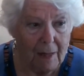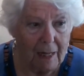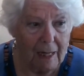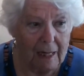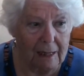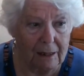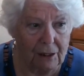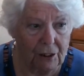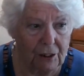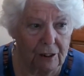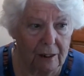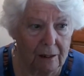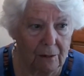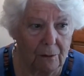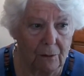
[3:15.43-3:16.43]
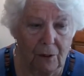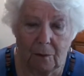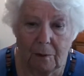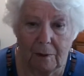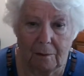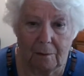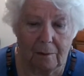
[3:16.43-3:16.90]
And she said, no,
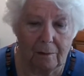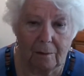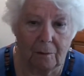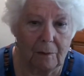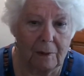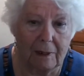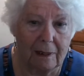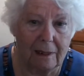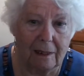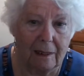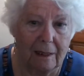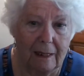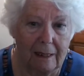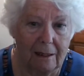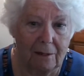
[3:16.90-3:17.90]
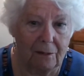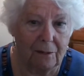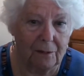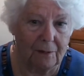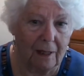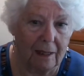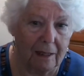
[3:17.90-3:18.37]
we didn't leave
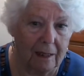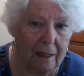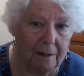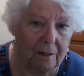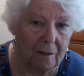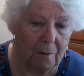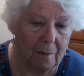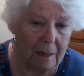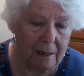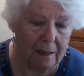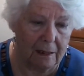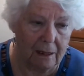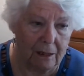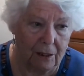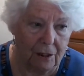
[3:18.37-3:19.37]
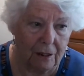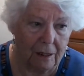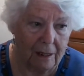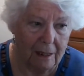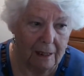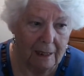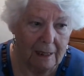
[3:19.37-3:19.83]
that kind of message.
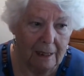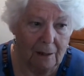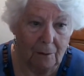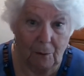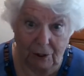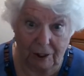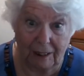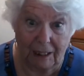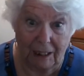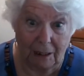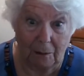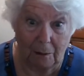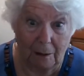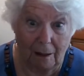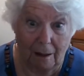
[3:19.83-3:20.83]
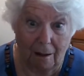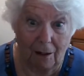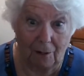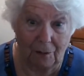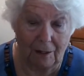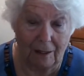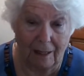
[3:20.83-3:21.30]
We'll see you at
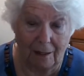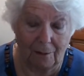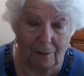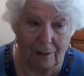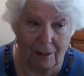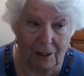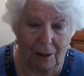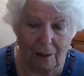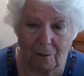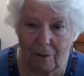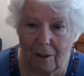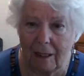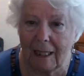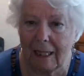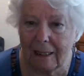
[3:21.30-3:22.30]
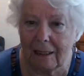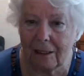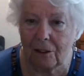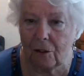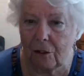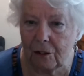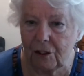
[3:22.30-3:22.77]
11:30. So I really hadn't
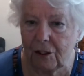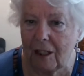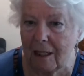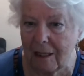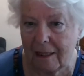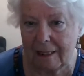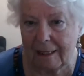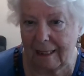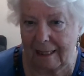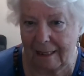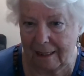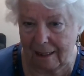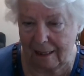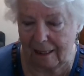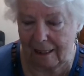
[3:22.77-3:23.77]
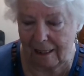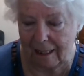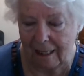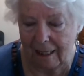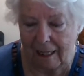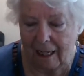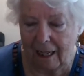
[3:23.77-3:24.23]
got a chance to cancel it.
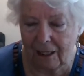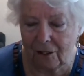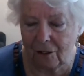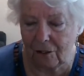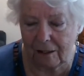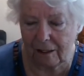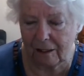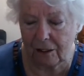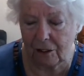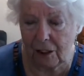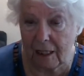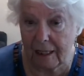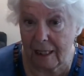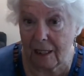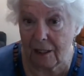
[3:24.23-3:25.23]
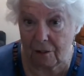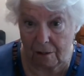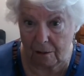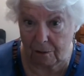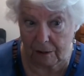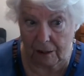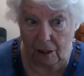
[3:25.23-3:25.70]
I got into such a dither
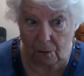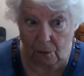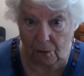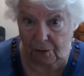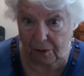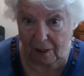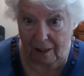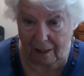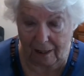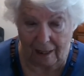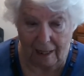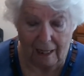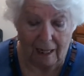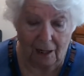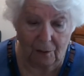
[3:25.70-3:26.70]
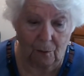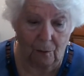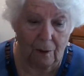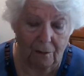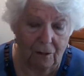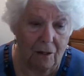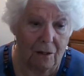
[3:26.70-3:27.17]
over the whole thing. I thought, well,
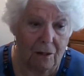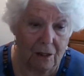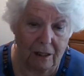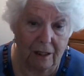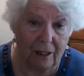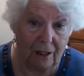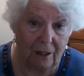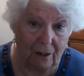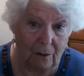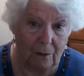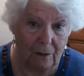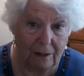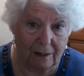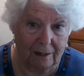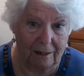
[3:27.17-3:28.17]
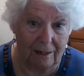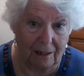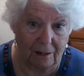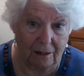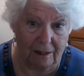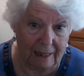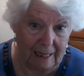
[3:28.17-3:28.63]
I've got to go,
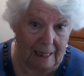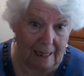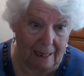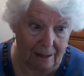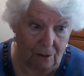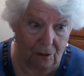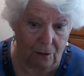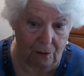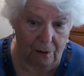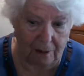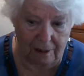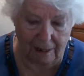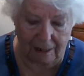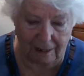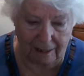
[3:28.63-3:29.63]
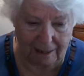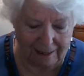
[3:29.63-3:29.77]
see it out sort of thing.